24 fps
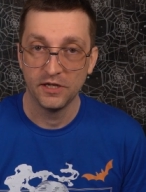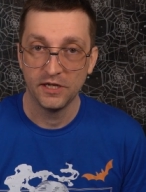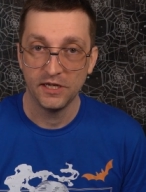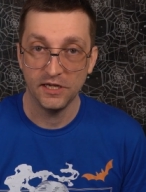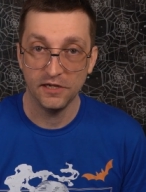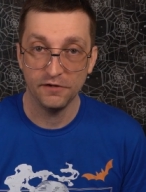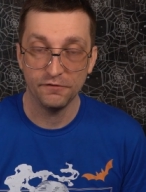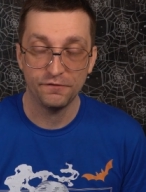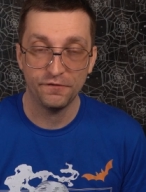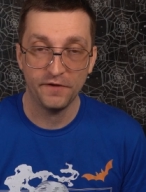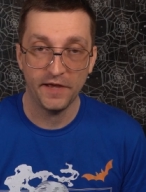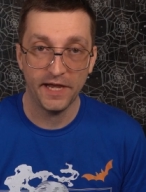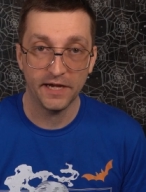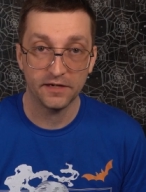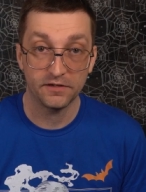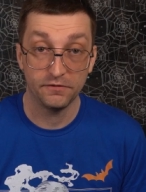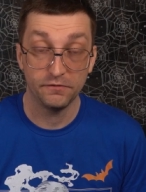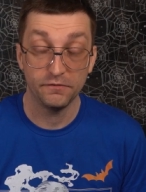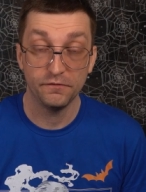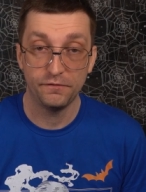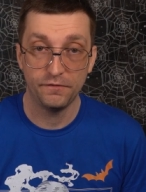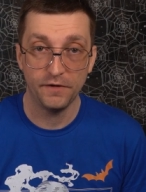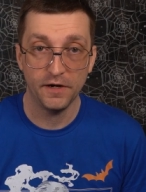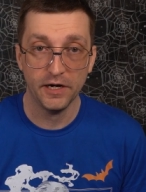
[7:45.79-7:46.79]
in fact,
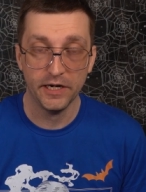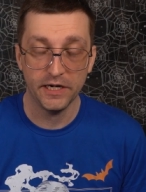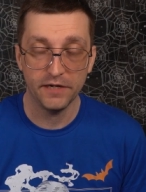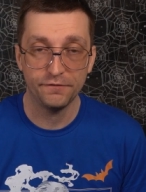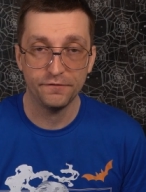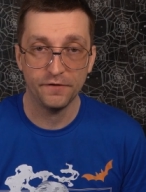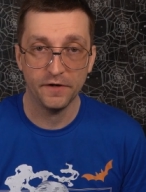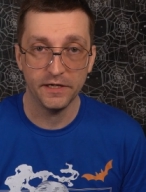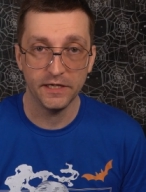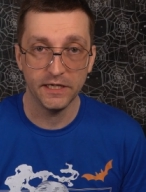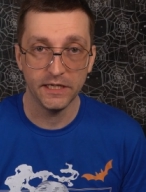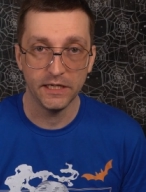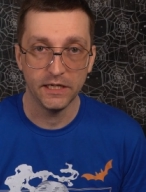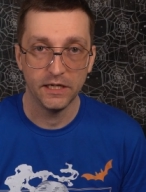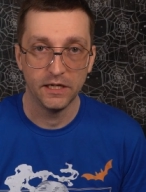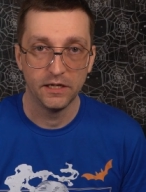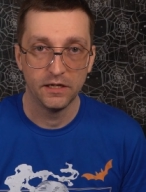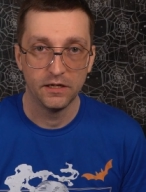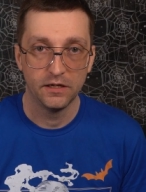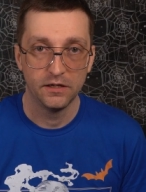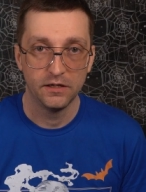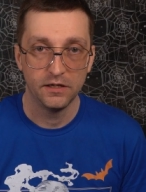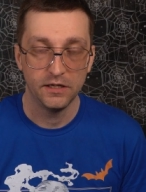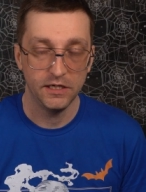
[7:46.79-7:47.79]
very funny
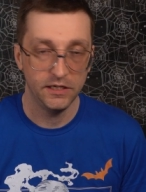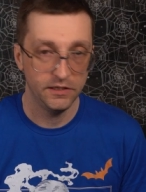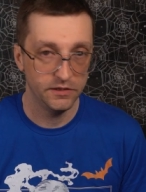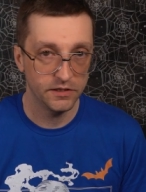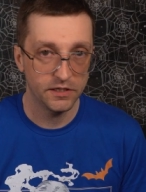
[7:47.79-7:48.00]
in